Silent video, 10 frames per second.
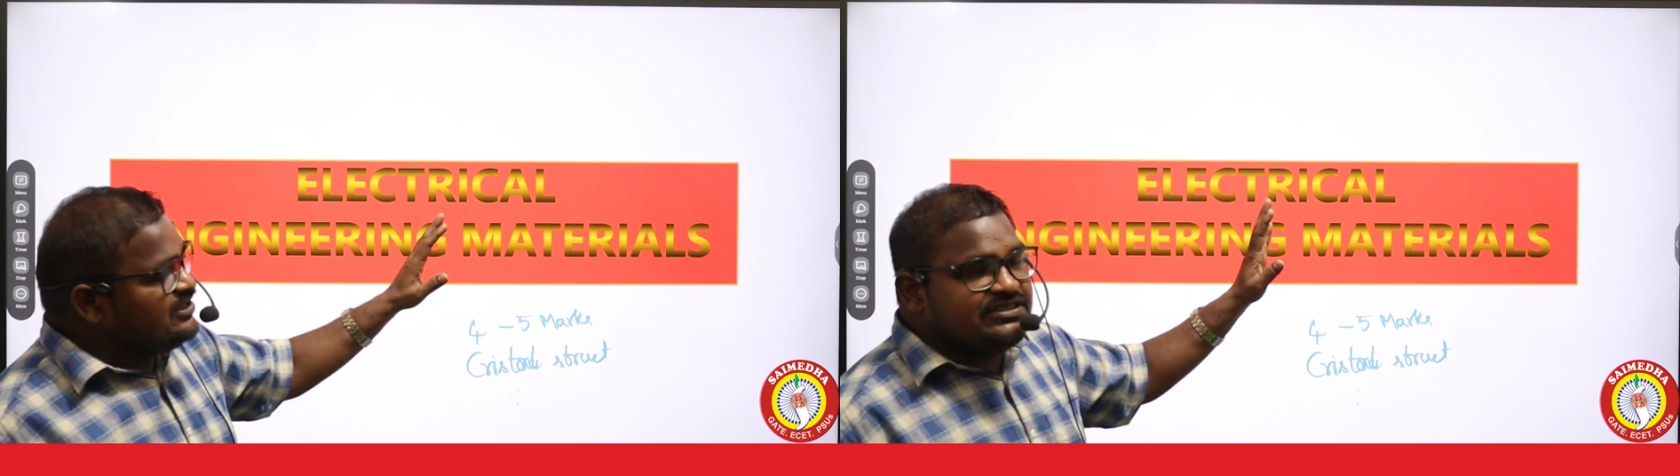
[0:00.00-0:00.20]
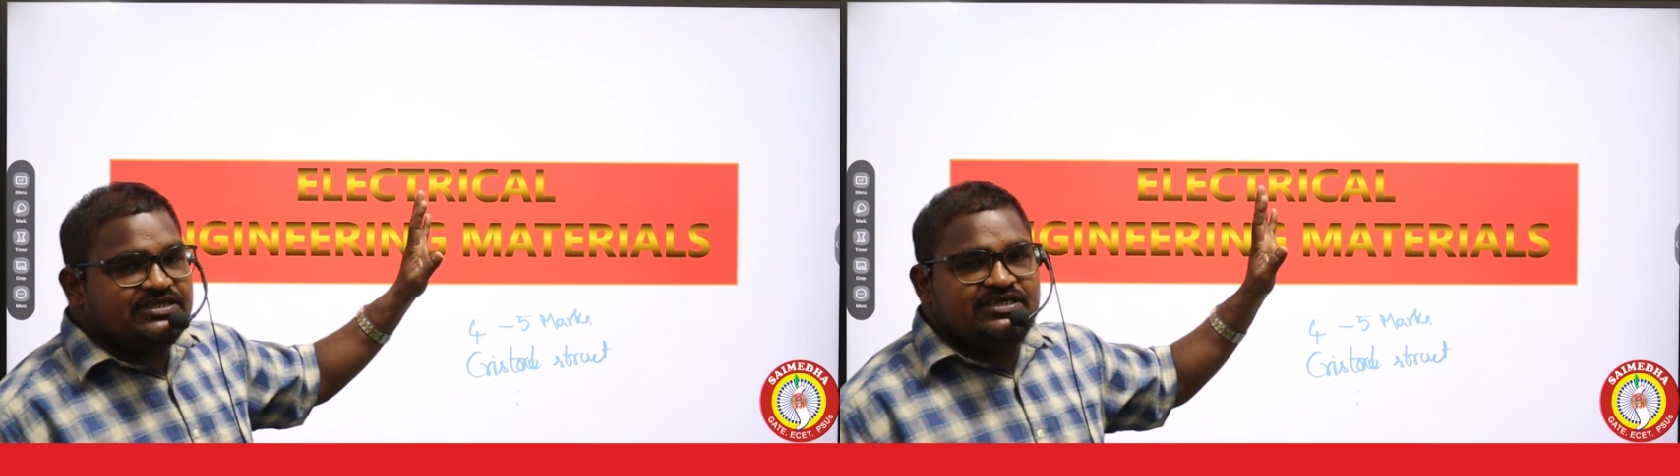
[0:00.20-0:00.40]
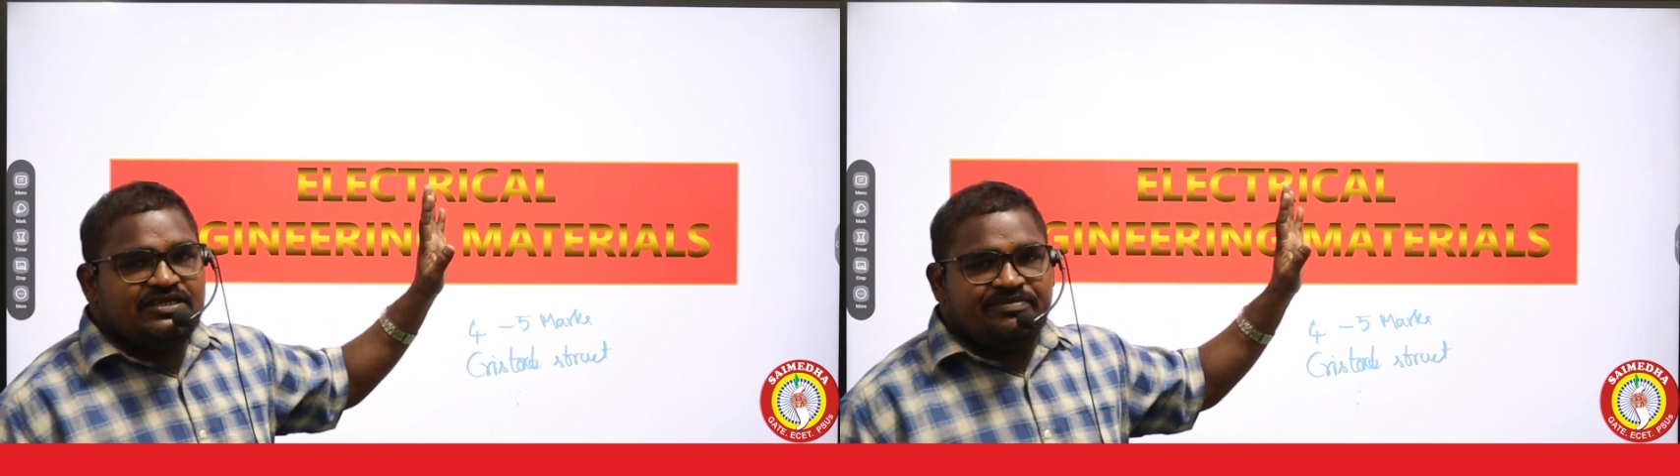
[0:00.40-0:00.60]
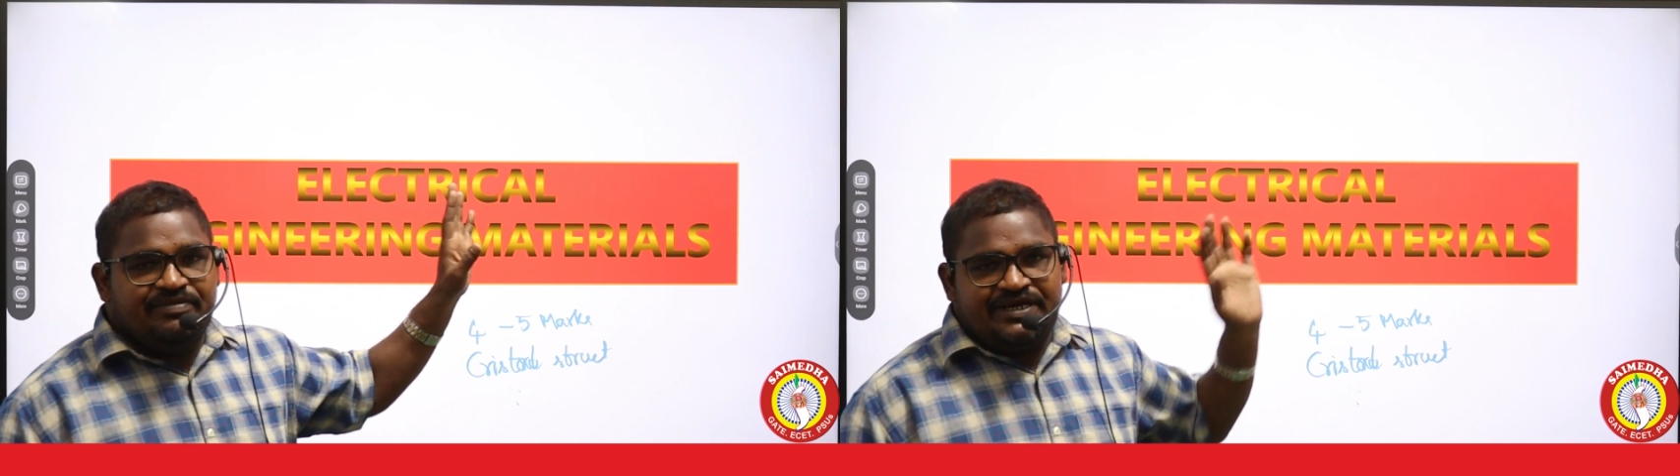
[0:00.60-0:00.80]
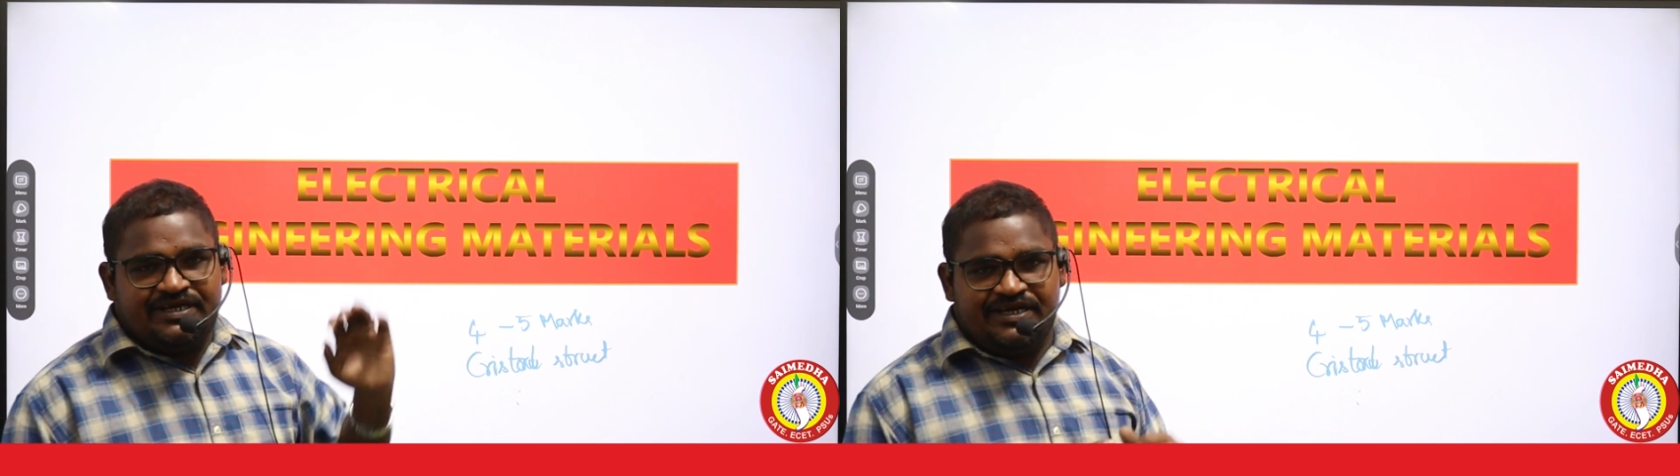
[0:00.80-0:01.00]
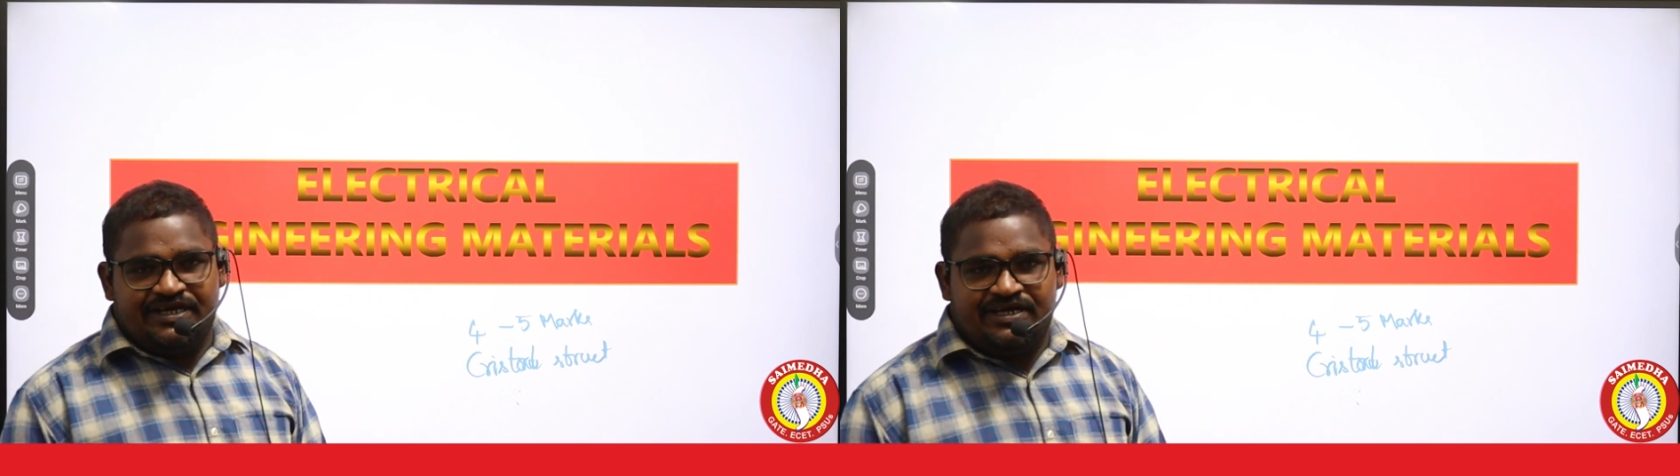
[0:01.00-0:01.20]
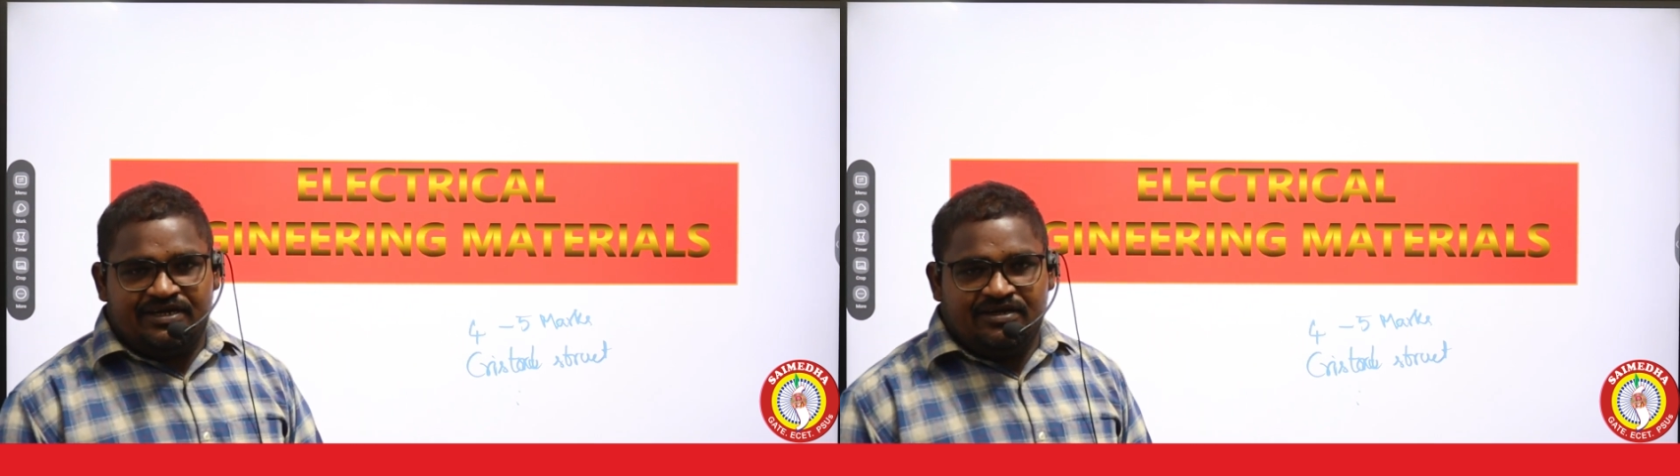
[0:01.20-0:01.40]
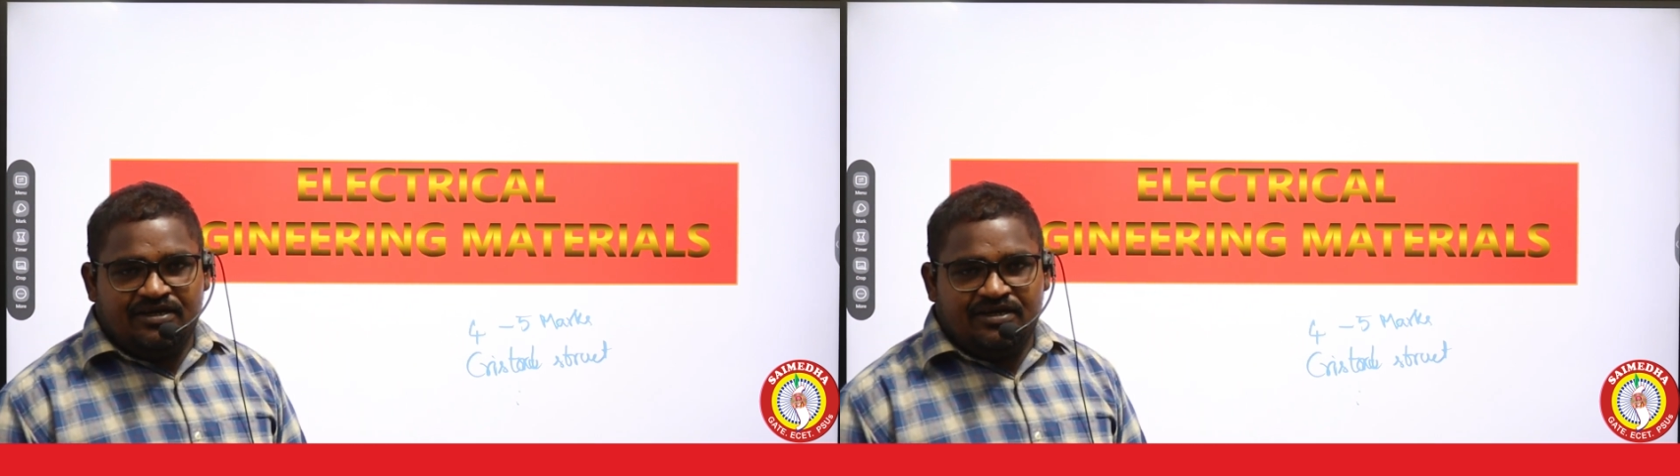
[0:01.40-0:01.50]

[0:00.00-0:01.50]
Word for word: engineering material